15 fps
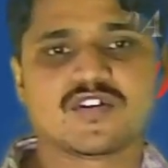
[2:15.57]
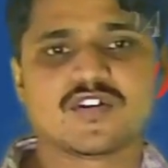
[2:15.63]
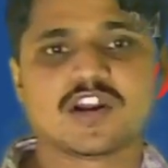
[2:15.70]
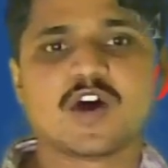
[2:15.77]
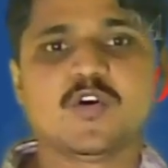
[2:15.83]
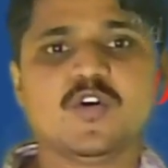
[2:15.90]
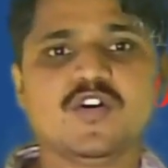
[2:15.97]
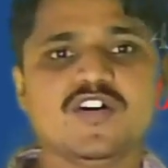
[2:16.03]

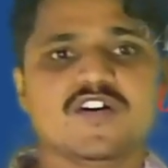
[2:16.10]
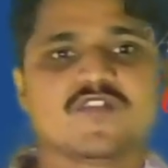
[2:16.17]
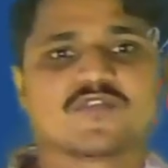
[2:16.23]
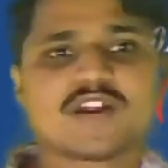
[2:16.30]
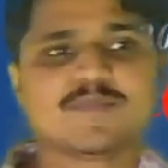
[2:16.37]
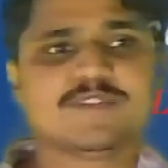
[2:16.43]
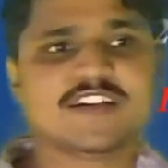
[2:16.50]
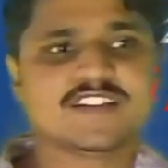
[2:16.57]
Now,
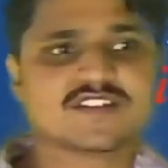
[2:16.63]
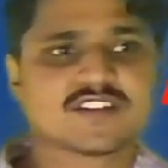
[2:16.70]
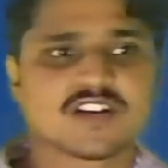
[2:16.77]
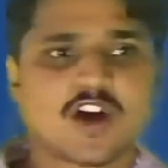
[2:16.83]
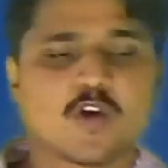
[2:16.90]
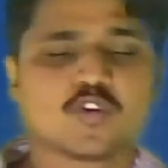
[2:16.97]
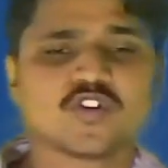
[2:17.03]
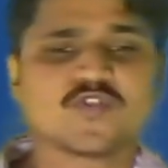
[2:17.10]
from this
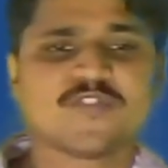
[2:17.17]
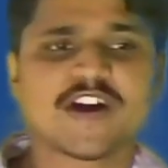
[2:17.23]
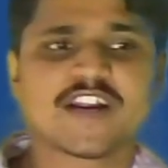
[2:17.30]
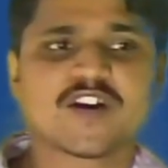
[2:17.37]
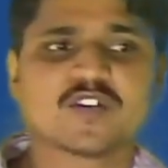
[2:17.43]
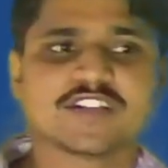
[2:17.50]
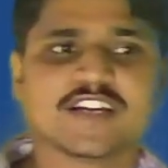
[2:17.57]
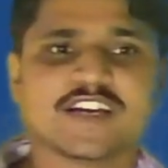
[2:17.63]
how to find
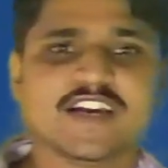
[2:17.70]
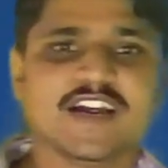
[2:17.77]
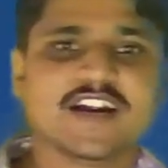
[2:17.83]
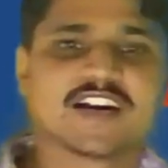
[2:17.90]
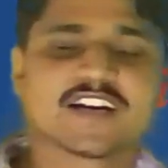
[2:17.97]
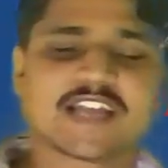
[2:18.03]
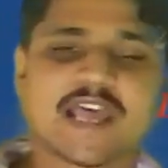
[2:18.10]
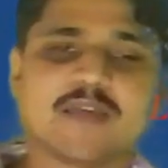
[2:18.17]
out the
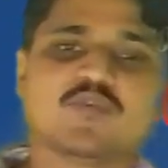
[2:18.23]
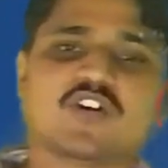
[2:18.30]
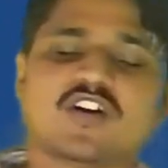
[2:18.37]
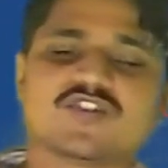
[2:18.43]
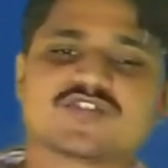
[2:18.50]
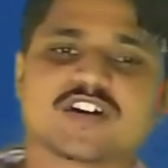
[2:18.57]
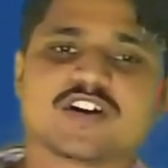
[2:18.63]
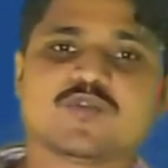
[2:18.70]
time
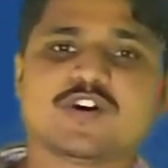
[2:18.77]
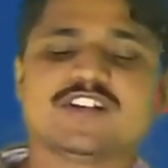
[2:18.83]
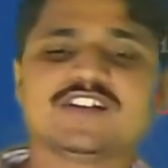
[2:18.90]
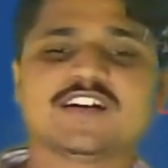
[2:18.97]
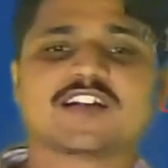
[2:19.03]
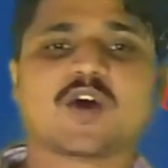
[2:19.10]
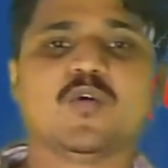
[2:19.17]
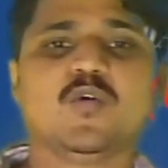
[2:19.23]
constant? What is the
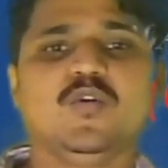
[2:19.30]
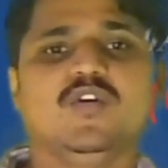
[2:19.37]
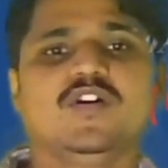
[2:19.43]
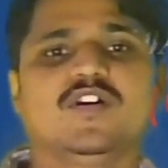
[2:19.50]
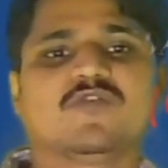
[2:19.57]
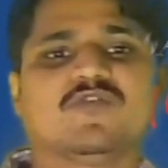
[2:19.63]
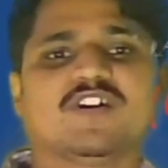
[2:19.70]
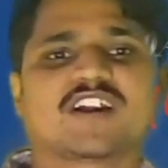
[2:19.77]
tau
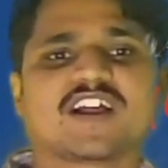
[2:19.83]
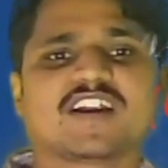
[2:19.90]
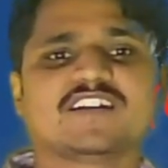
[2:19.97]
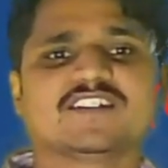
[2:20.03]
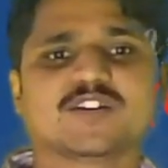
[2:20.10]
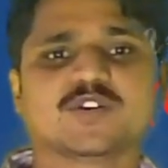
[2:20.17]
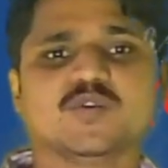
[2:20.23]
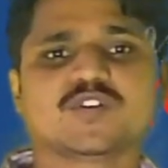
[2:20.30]
for RL
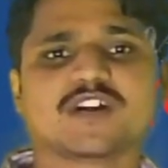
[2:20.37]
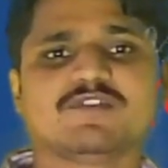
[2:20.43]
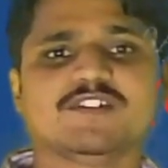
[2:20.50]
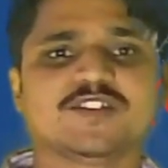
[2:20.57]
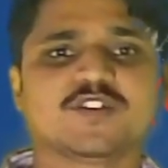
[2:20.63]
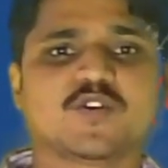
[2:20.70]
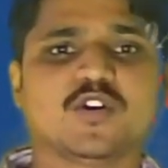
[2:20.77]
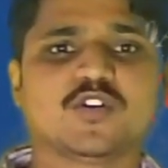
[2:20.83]
circuit? Tau
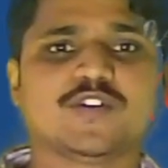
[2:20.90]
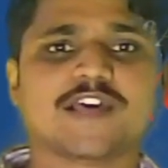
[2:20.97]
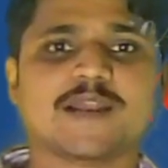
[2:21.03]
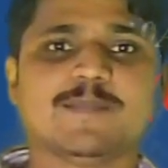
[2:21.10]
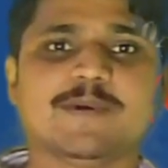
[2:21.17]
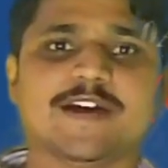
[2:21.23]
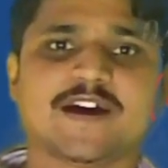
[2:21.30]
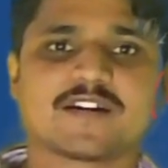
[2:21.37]
is equal to L
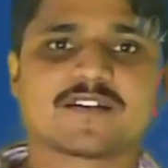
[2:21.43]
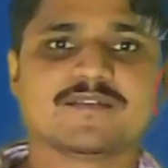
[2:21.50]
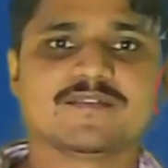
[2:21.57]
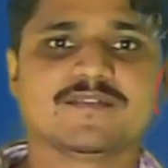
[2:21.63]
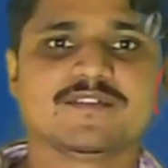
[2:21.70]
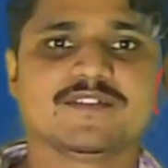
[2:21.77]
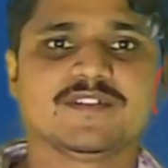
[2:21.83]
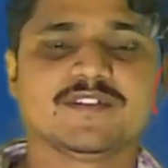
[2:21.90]
by R.
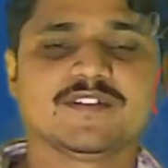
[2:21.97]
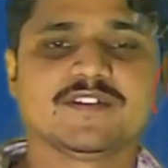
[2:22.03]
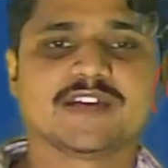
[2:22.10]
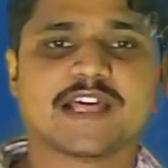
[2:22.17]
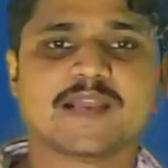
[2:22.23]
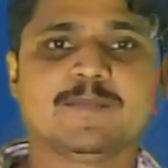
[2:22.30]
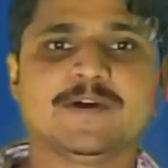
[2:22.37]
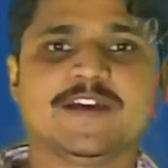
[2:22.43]

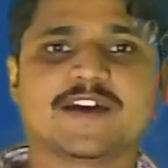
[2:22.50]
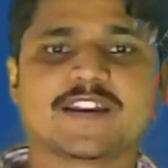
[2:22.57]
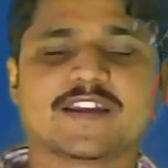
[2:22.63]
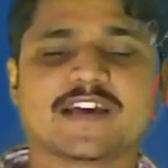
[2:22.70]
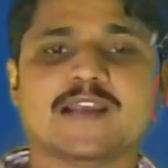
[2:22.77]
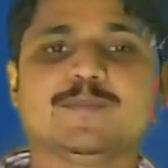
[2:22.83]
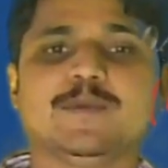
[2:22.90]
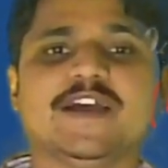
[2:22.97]
L by R.
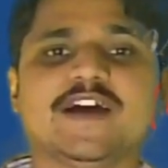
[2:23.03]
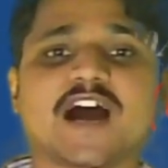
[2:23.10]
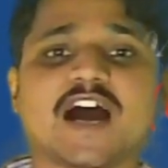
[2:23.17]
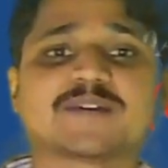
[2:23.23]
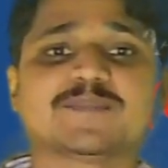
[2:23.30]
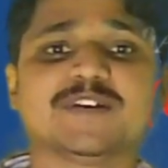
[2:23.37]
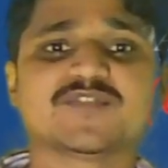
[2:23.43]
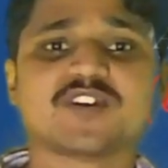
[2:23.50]
L by
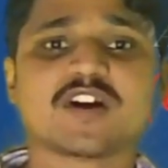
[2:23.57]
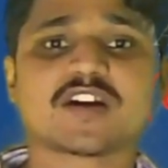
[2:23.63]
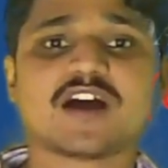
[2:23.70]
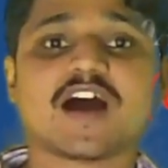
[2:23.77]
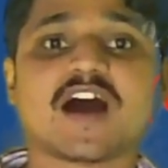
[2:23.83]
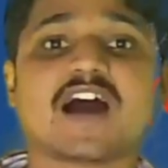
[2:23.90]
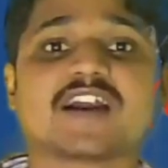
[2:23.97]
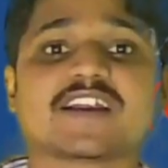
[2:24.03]
R means what?
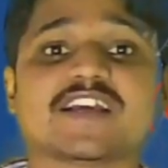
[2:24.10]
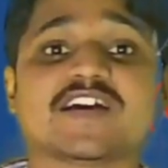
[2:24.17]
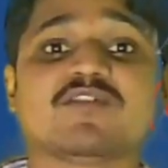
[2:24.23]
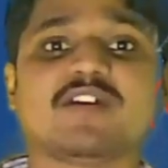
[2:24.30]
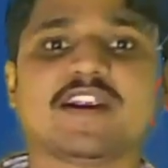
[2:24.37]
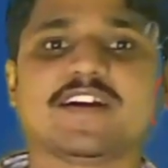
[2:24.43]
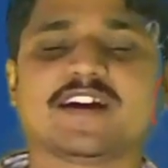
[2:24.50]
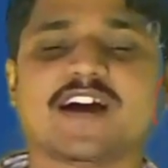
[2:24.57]
R
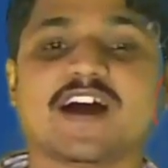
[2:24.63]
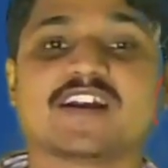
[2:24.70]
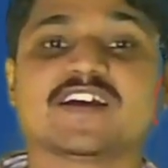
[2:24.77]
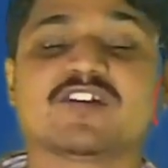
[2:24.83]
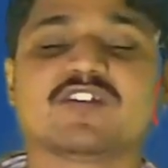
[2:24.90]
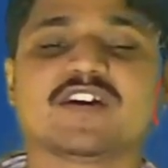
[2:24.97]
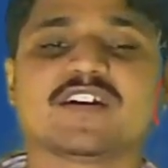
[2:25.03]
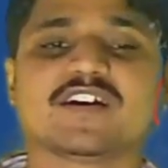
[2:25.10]
equivalent,
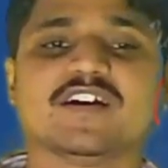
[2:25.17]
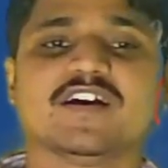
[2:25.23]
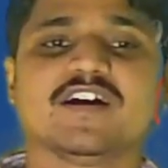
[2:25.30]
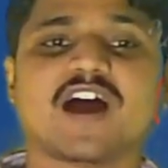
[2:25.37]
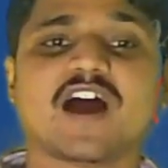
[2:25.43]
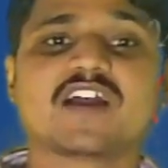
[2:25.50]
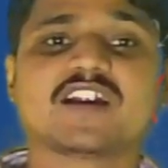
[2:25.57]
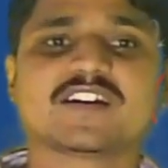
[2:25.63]

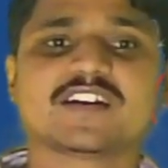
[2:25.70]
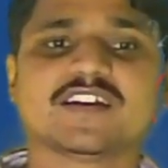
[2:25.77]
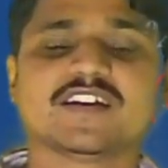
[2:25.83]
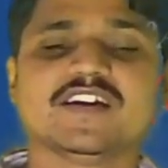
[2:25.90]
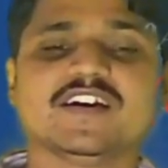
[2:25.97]
RT,